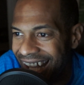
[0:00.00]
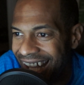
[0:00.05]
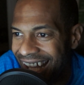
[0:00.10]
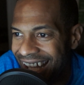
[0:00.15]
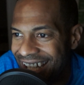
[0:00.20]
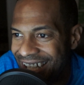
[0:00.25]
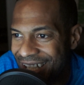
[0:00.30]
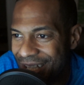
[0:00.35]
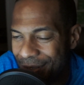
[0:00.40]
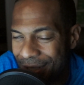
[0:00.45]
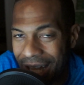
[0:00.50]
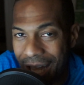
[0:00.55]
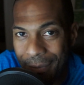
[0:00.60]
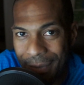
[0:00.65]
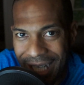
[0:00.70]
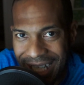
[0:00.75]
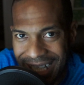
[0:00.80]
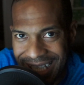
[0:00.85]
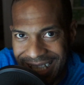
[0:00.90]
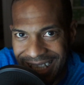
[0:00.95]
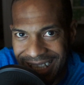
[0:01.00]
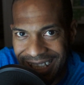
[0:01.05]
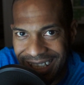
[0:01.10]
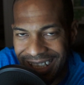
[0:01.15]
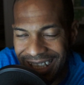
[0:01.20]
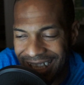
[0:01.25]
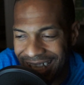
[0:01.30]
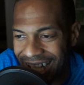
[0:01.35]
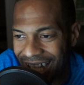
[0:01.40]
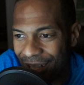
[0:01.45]
And so now I'm 18,
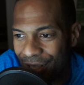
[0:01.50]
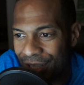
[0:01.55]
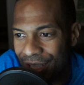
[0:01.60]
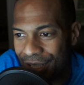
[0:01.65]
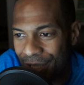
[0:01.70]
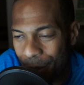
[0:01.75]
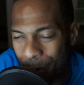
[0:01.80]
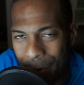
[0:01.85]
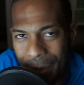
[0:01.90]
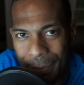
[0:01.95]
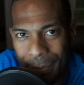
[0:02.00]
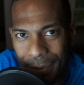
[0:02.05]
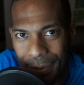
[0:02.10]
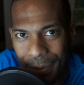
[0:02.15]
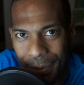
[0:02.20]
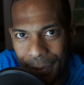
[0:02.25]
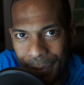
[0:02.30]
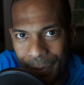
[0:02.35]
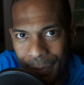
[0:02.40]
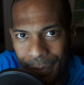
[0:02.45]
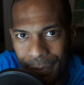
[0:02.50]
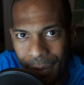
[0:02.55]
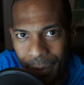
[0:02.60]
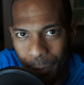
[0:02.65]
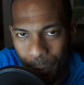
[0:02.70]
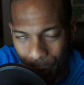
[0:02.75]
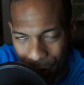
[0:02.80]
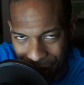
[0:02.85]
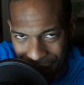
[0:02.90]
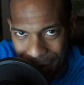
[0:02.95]
and I already know people who
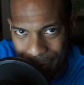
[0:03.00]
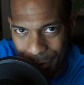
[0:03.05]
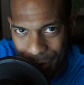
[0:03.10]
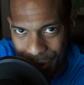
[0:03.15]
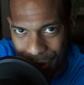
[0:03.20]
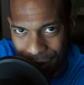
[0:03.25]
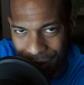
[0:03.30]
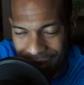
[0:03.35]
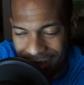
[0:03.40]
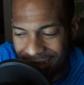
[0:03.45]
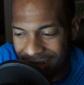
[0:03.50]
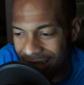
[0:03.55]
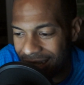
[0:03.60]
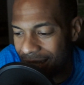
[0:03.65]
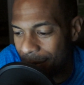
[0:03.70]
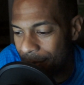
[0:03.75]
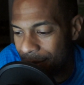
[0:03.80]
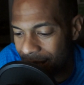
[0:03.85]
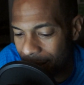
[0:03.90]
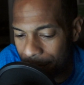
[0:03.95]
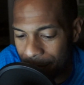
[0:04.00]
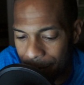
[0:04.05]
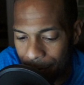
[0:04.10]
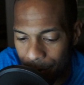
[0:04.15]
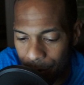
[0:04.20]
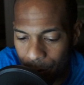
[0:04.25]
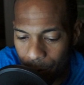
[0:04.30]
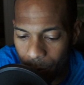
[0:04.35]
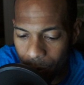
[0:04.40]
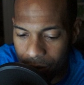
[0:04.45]
working at Busch Gardens, and then some people
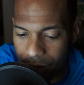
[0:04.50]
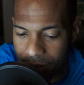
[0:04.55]
who